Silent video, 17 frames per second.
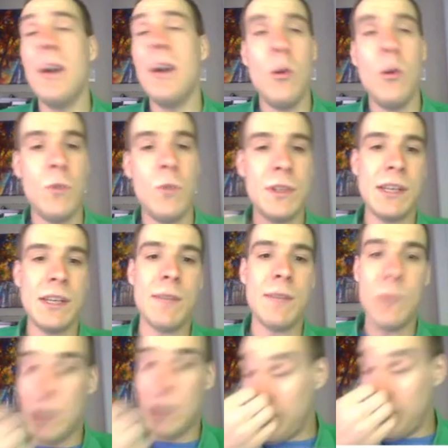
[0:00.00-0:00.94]
We'll talk
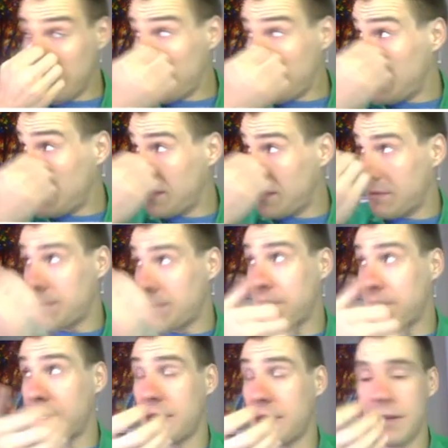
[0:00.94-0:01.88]
more about these when
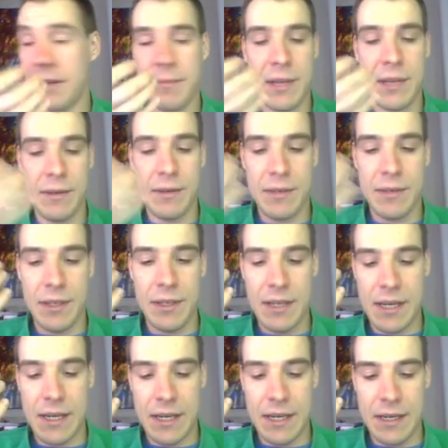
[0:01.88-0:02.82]
we talk about
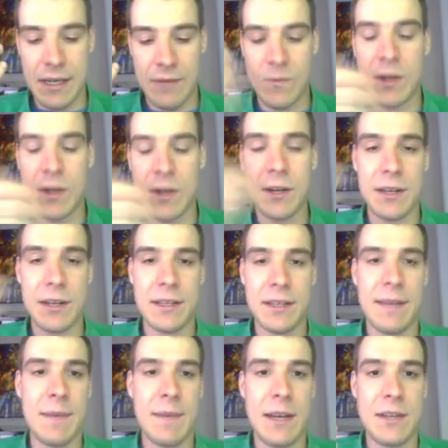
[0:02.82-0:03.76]
water
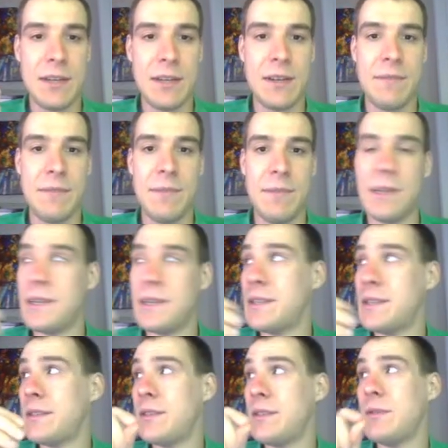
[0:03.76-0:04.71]
contamination,
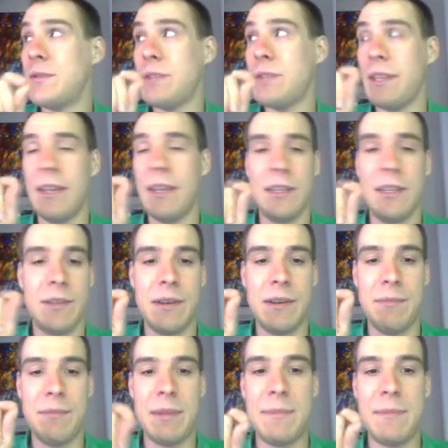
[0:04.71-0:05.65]
because usually things are
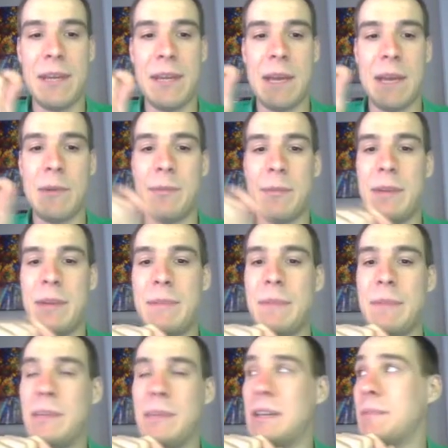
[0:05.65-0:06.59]
in ppm or
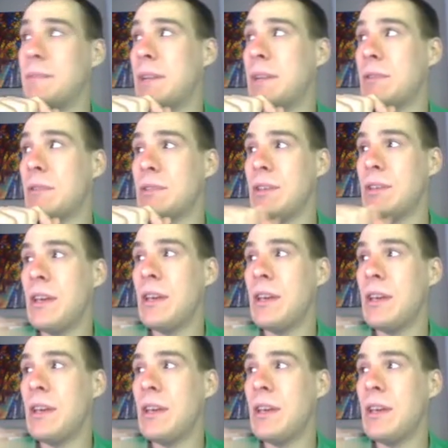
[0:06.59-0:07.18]
ppb amounts.